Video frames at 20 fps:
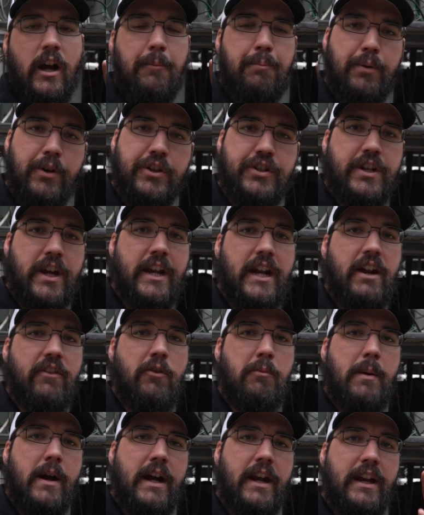I appreciate
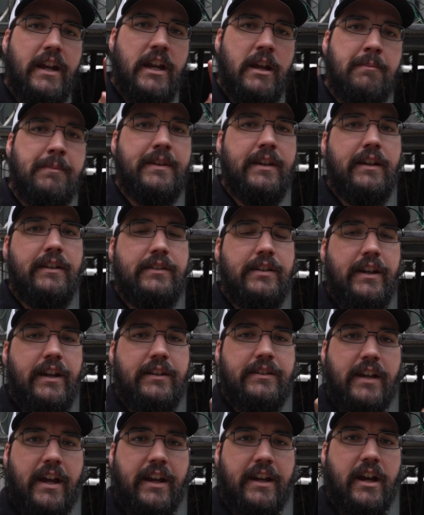everybody.
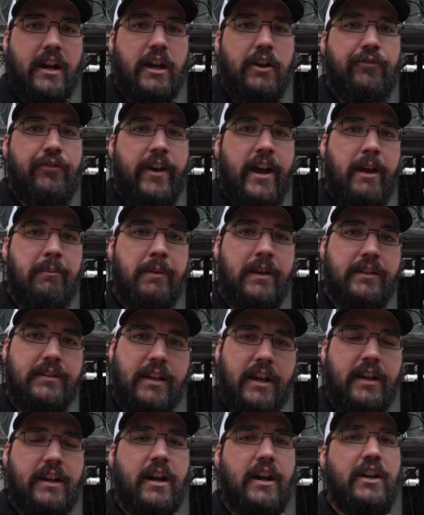MTT, take care of your family,
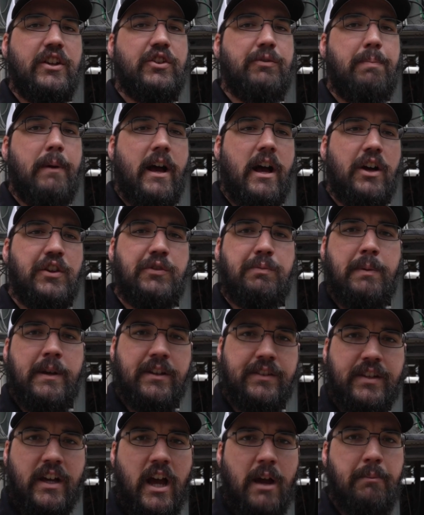take care of your spouse,
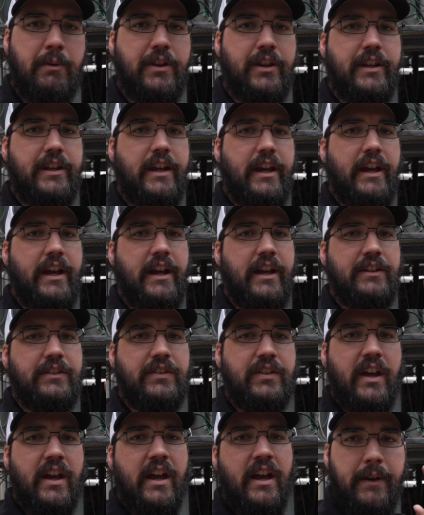spend time with your
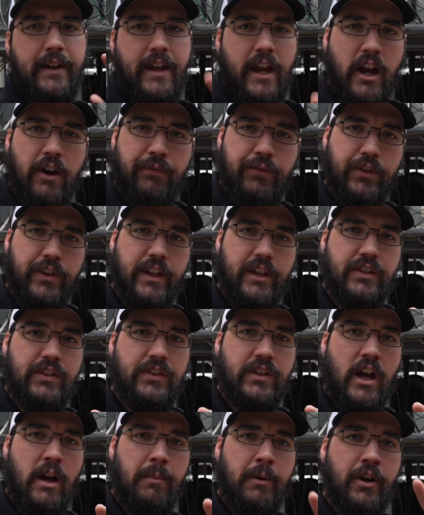kids. Be careful this
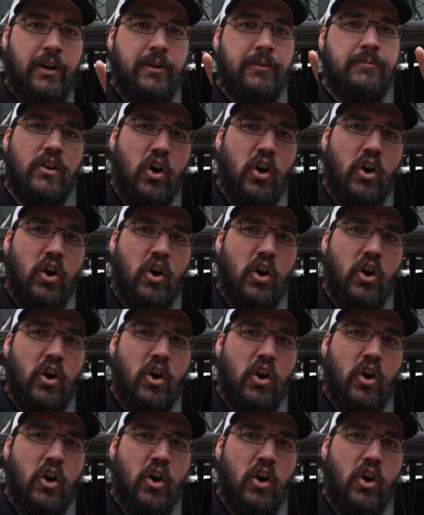summer.